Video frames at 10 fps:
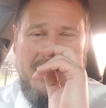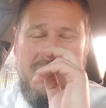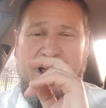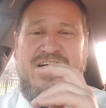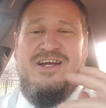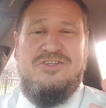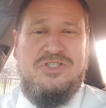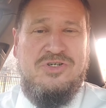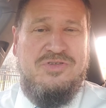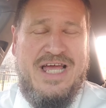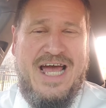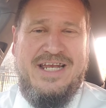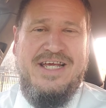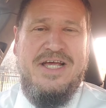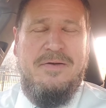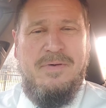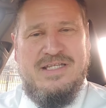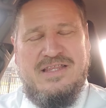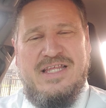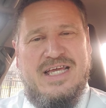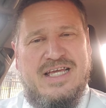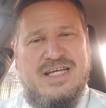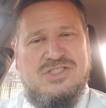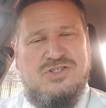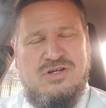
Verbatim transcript: You're not going to do that. But the thing is,